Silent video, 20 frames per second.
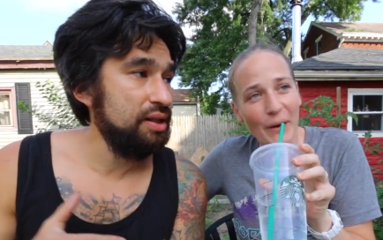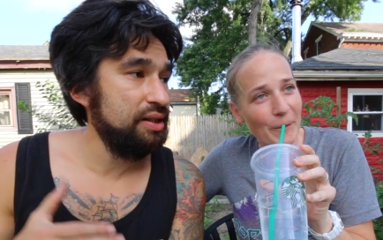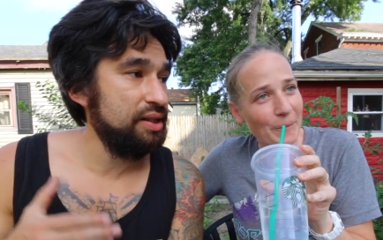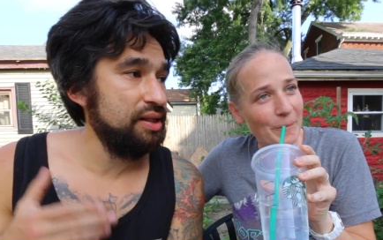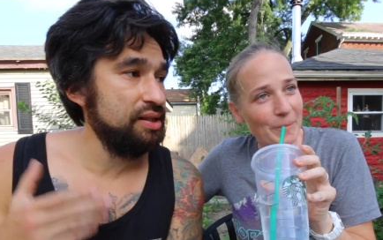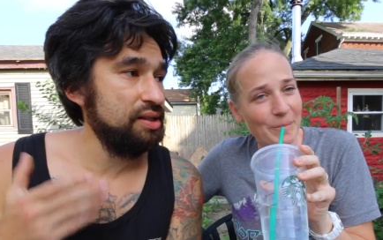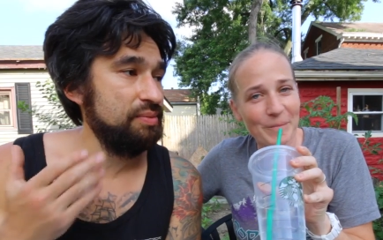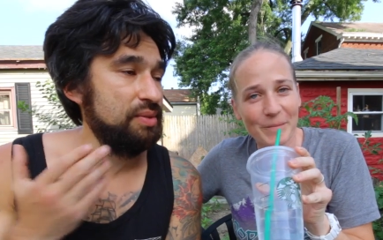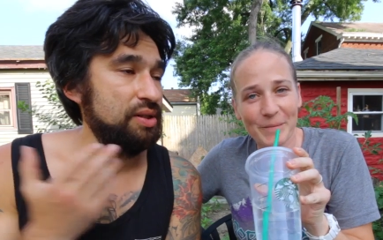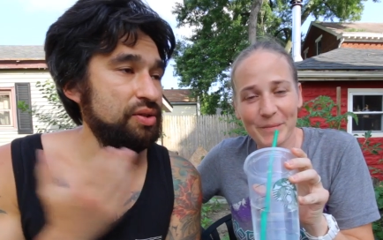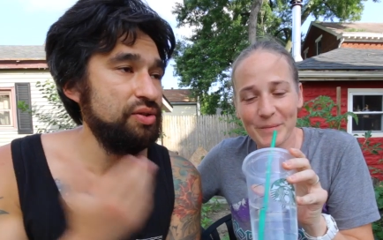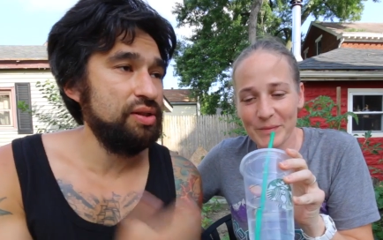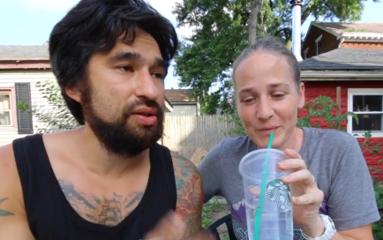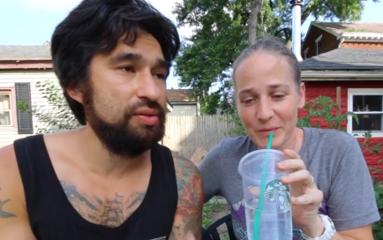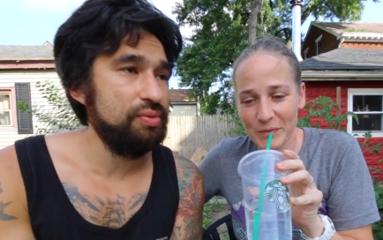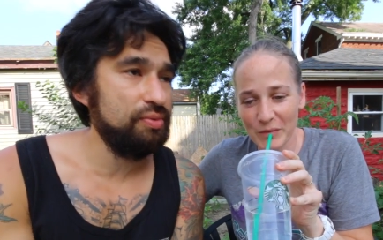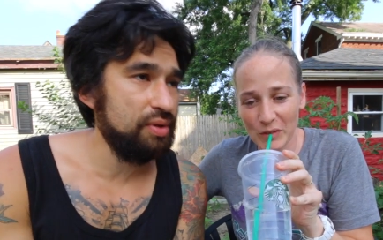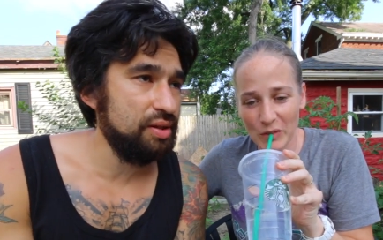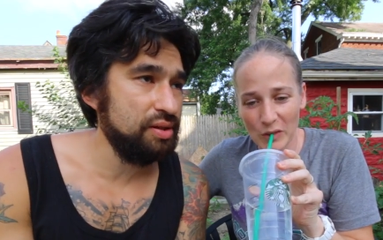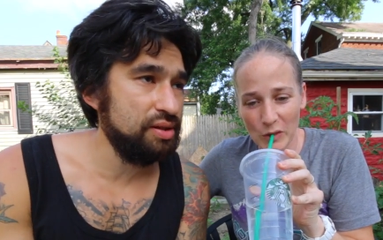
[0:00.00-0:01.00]
Speaker 1: It doesn't mean
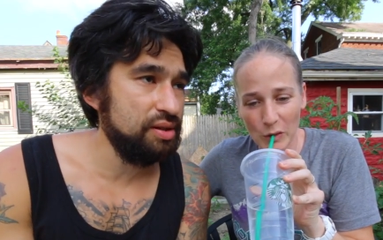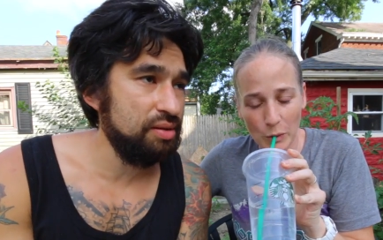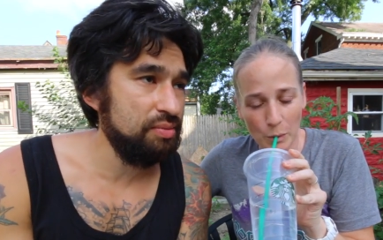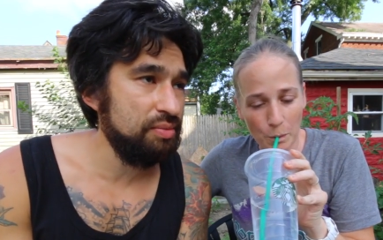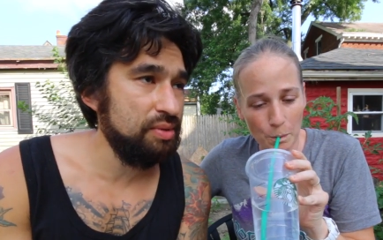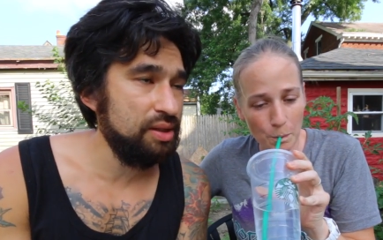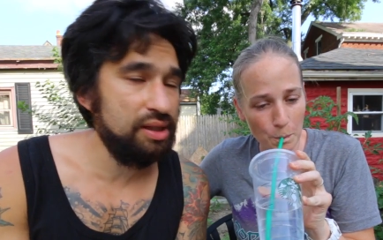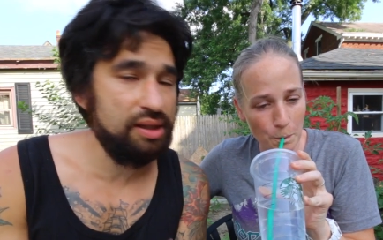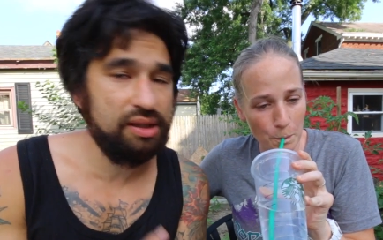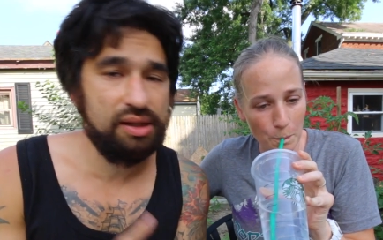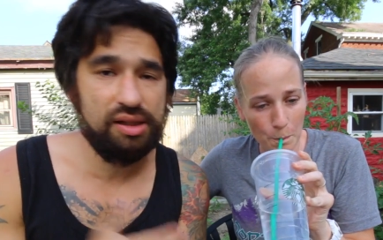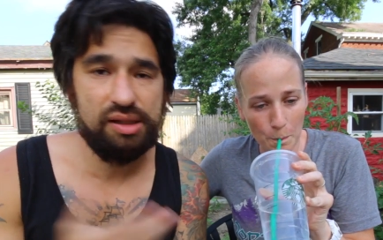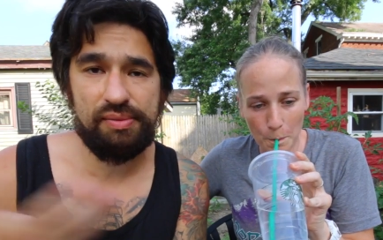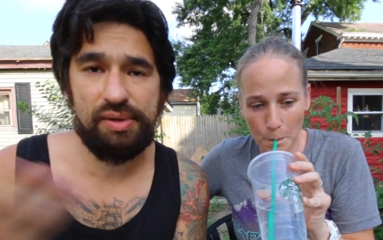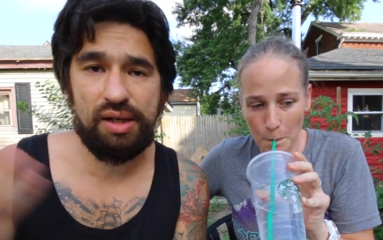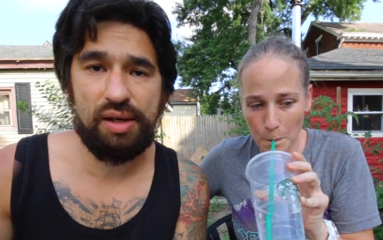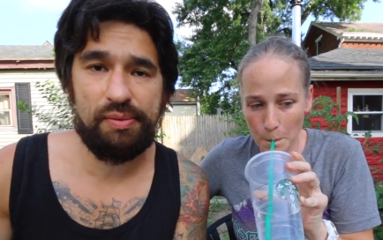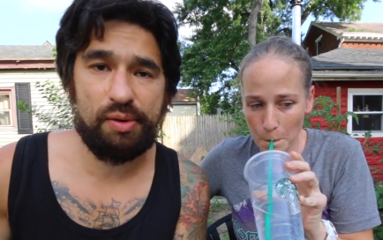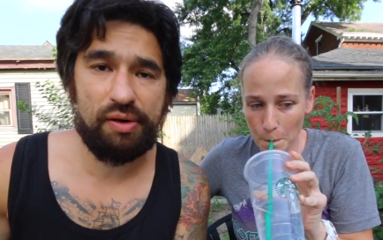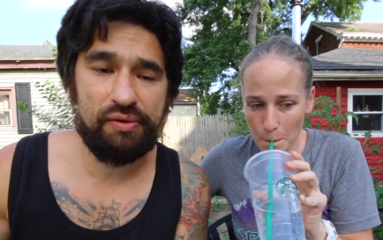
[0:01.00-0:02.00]
she's worse than me. It doesn't
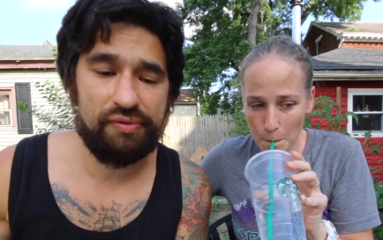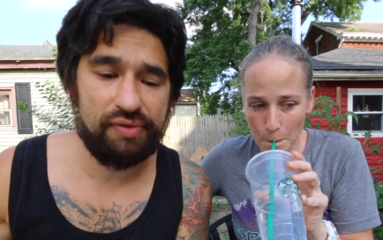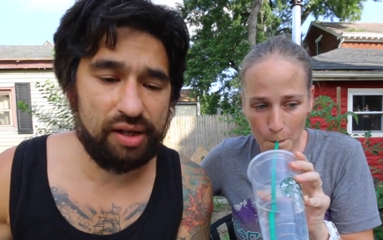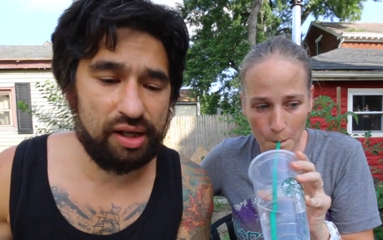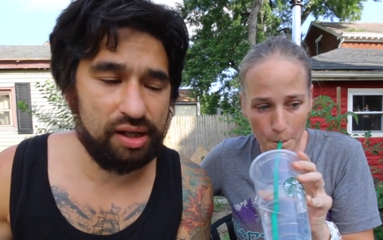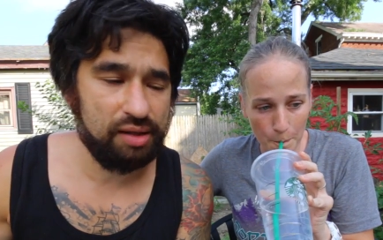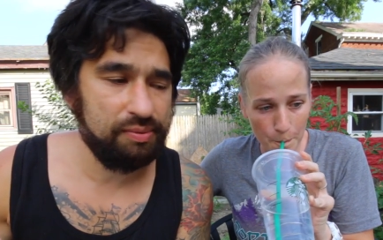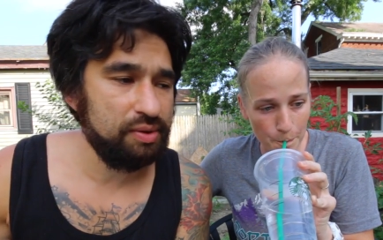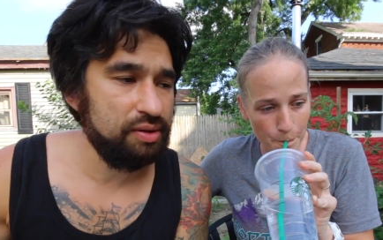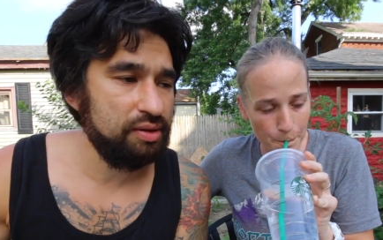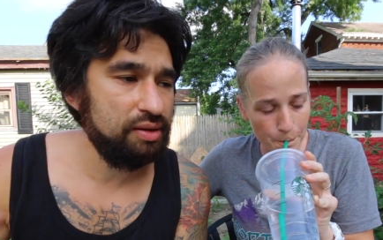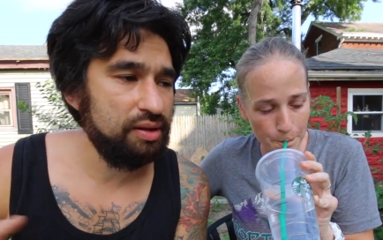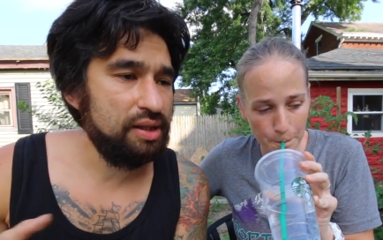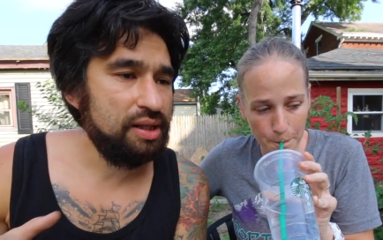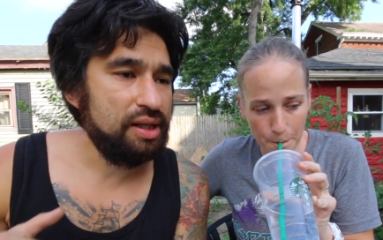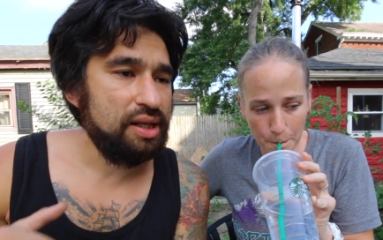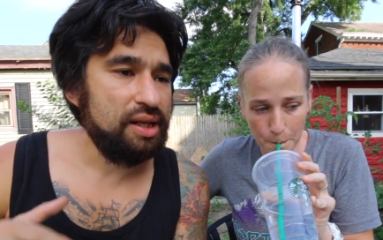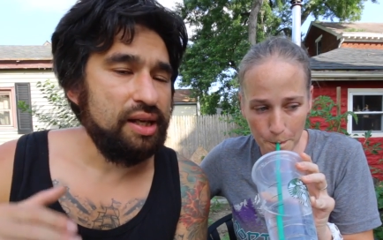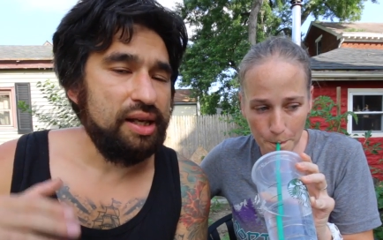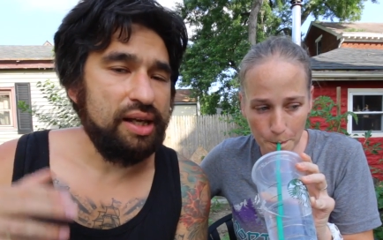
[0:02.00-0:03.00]
mean I'm more valuable
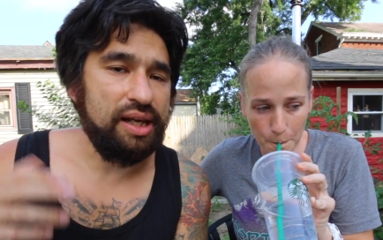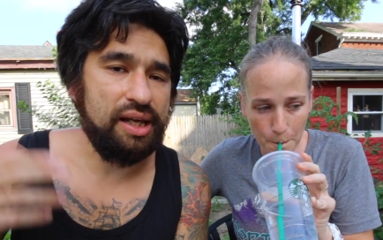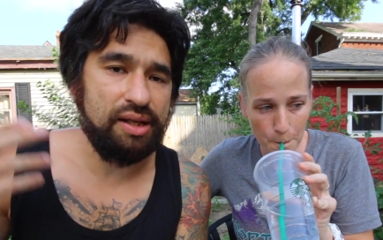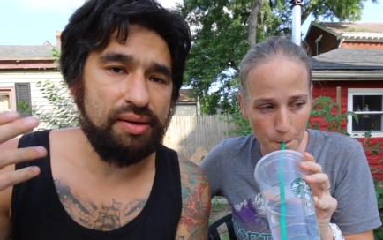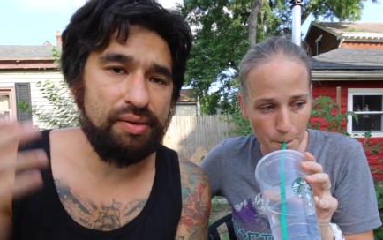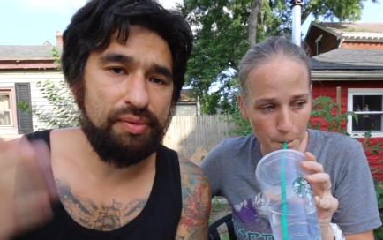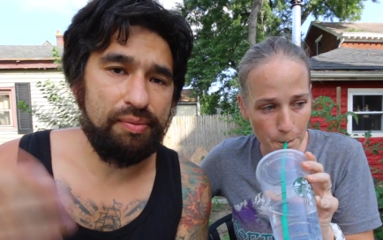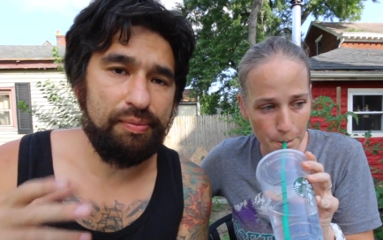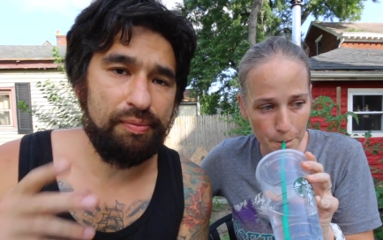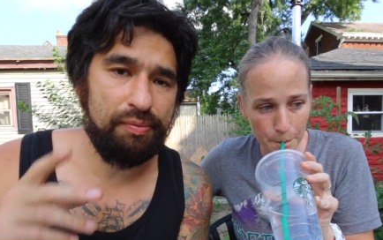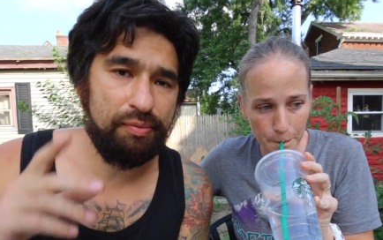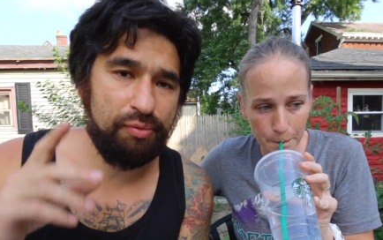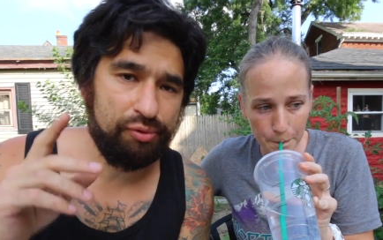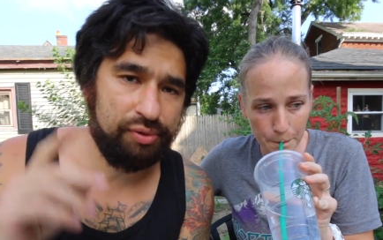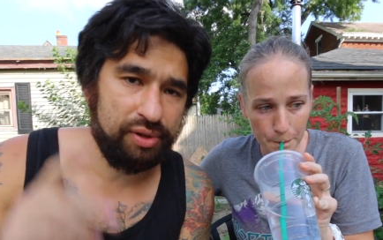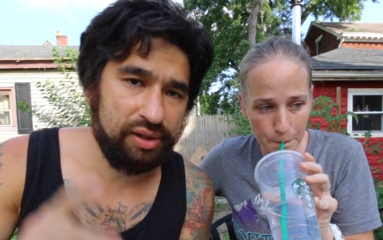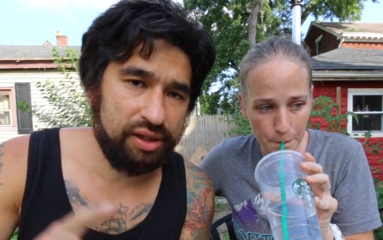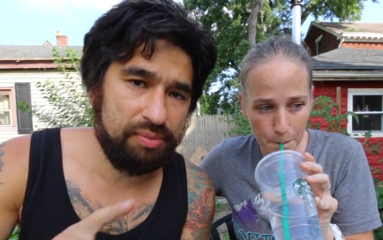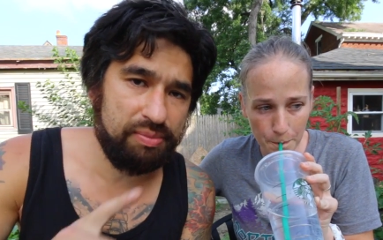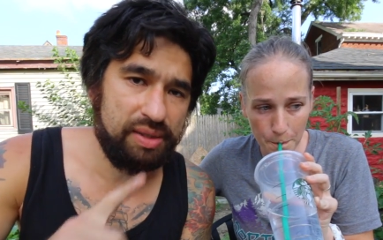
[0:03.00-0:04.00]

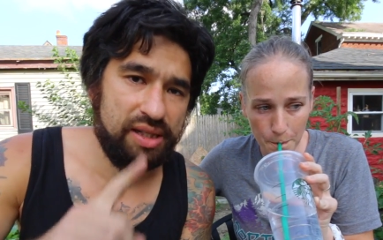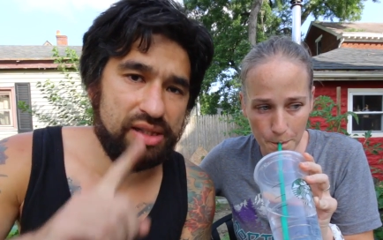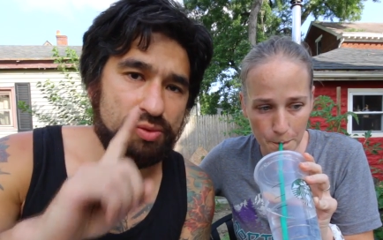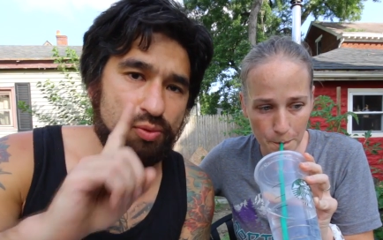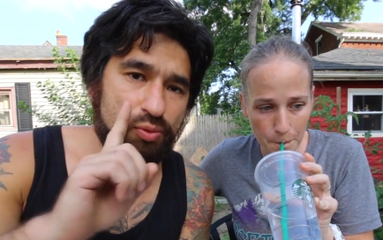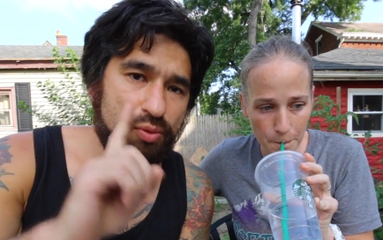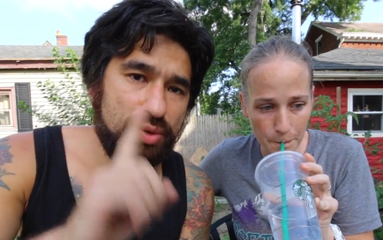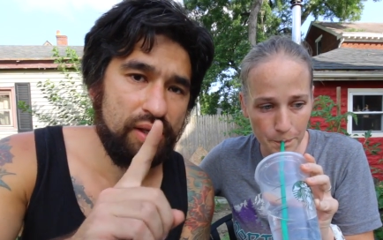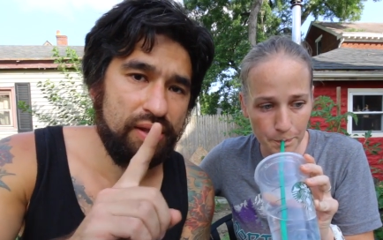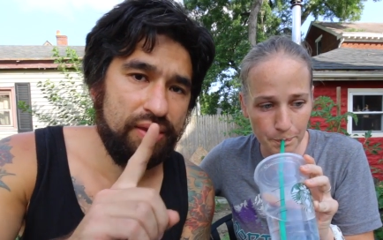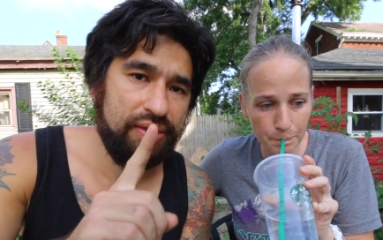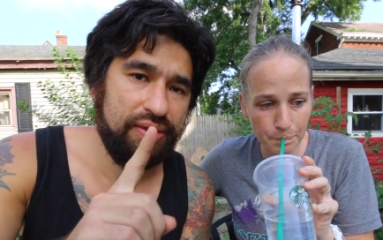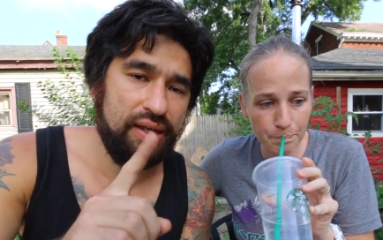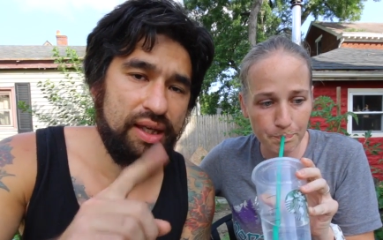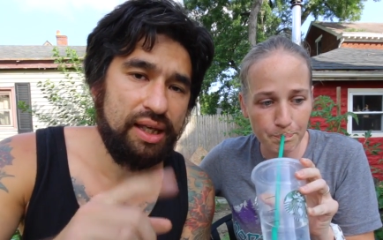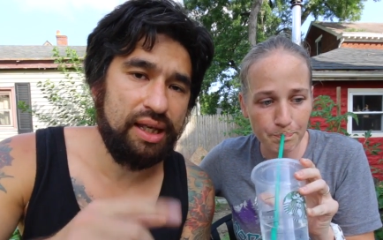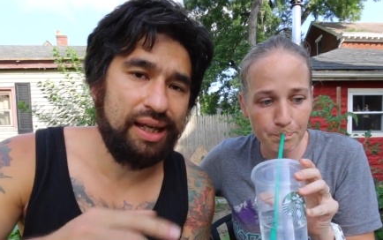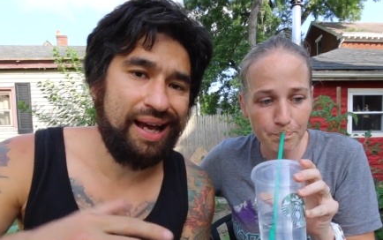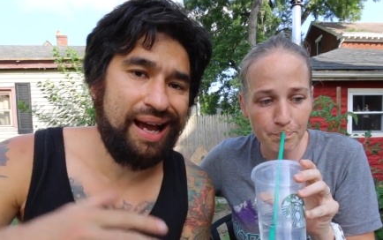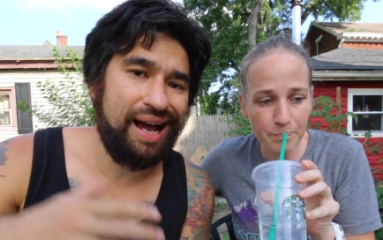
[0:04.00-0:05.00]
really means one
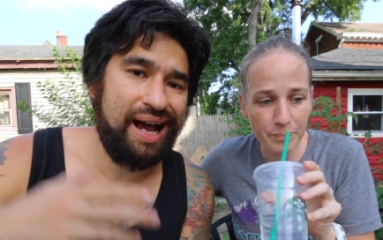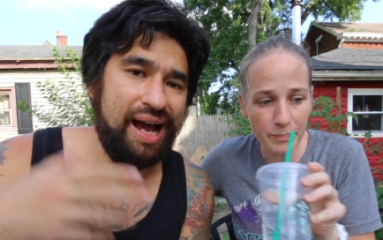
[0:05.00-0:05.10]
thing.